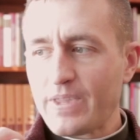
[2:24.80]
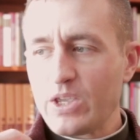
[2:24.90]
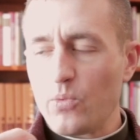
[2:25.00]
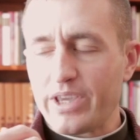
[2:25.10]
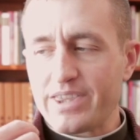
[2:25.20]

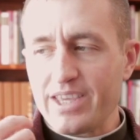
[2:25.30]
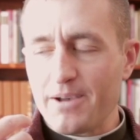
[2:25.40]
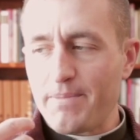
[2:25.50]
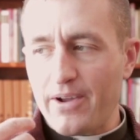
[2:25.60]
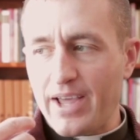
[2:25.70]
We could think
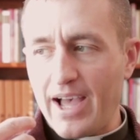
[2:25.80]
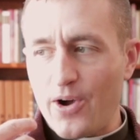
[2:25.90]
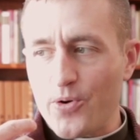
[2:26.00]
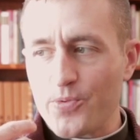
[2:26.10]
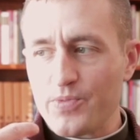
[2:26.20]
about
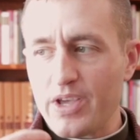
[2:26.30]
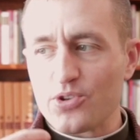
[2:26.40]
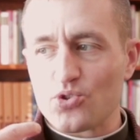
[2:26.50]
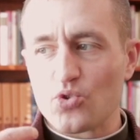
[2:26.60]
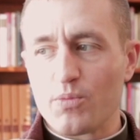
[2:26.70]
how in the
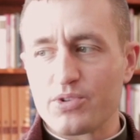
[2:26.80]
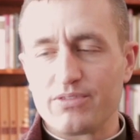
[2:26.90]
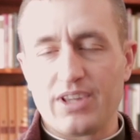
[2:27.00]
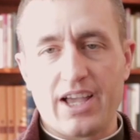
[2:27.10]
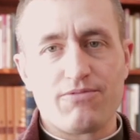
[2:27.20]
storms
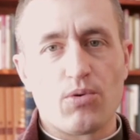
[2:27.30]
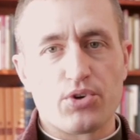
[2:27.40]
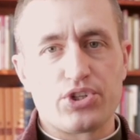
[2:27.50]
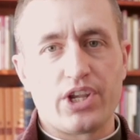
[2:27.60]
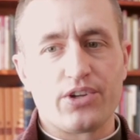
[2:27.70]
of life, when
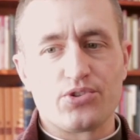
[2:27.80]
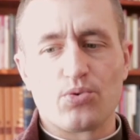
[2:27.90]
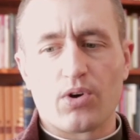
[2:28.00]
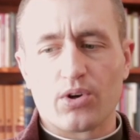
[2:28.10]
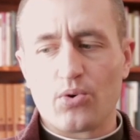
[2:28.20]
we're shaken
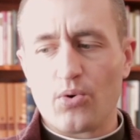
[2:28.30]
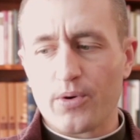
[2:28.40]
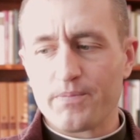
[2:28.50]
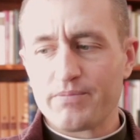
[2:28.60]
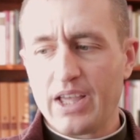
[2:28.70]
to our
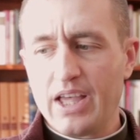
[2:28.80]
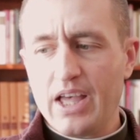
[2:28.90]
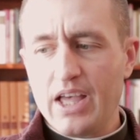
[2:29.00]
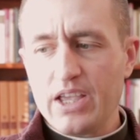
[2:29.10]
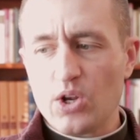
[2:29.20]
core,
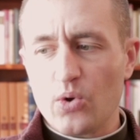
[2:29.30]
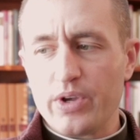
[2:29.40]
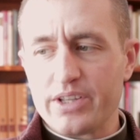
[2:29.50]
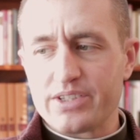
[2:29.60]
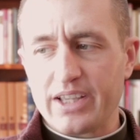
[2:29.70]

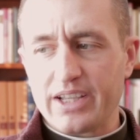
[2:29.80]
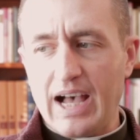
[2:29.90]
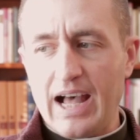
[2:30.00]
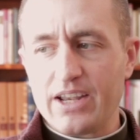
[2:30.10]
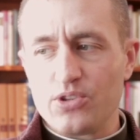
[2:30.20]
it's like
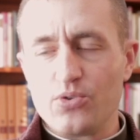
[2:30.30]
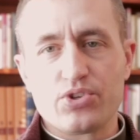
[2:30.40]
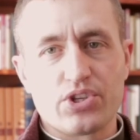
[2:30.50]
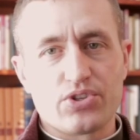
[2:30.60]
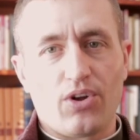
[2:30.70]
God
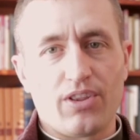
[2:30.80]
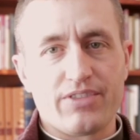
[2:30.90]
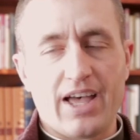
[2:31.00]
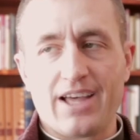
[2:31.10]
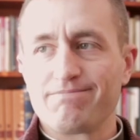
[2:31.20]
uses all of
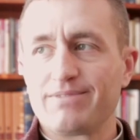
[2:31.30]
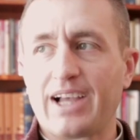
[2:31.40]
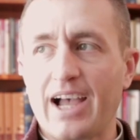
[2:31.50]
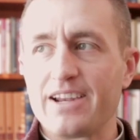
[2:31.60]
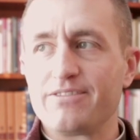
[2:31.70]
that,
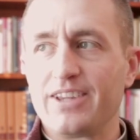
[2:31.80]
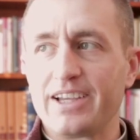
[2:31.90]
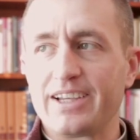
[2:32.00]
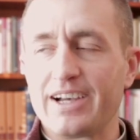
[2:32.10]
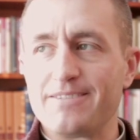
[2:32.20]
kind of
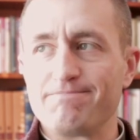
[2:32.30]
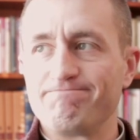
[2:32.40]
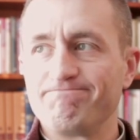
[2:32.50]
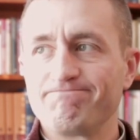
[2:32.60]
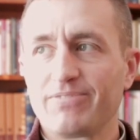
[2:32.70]
like
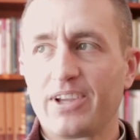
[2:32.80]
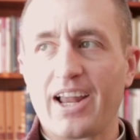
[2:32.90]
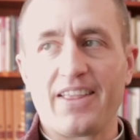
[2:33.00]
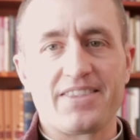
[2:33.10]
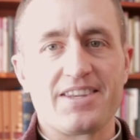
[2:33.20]

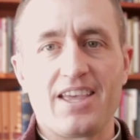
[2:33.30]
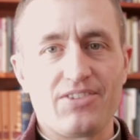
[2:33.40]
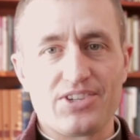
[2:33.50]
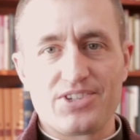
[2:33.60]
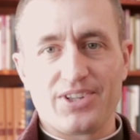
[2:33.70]
the
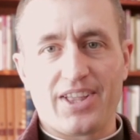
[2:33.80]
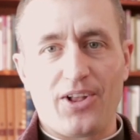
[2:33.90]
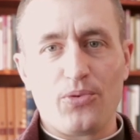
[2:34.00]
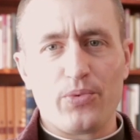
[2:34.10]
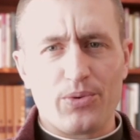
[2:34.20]
Navy SEAL
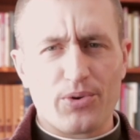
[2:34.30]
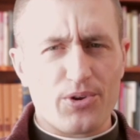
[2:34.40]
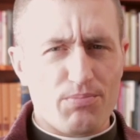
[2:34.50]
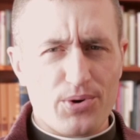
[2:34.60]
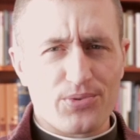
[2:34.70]
Hell Week, where
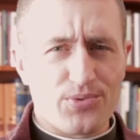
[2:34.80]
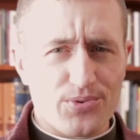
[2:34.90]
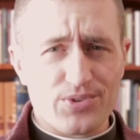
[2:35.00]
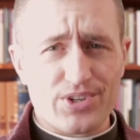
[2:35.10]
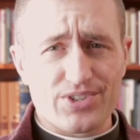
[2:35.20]
you're put
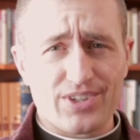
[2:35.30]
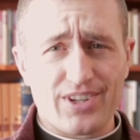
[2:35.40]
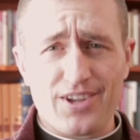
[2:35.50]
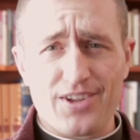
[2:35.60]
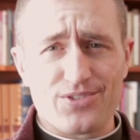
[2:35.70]
through just
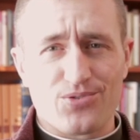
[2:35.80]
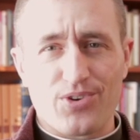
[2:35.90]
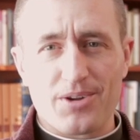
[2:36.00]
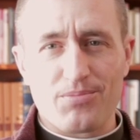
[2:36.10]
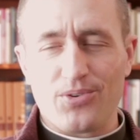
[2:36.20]

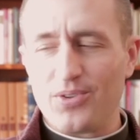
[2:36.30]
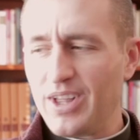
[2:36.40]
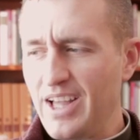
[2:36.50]
incredible,